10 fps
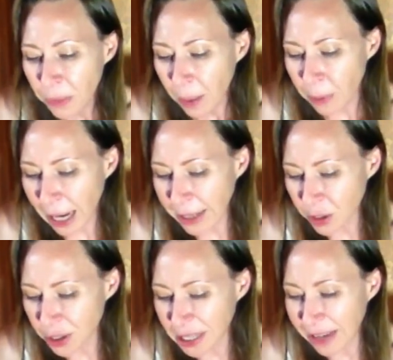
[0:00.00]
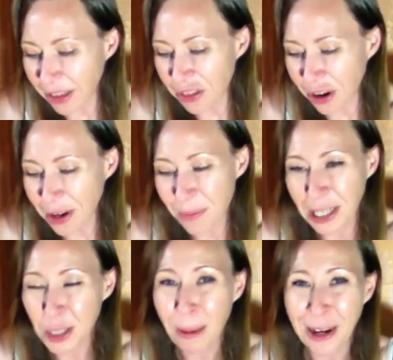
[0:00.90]
but understand that they're in a
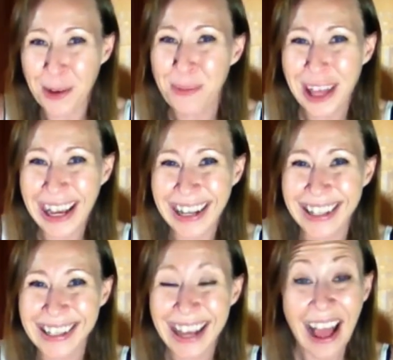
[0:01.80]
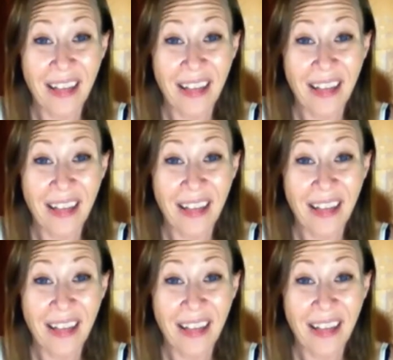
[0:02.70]
much better place.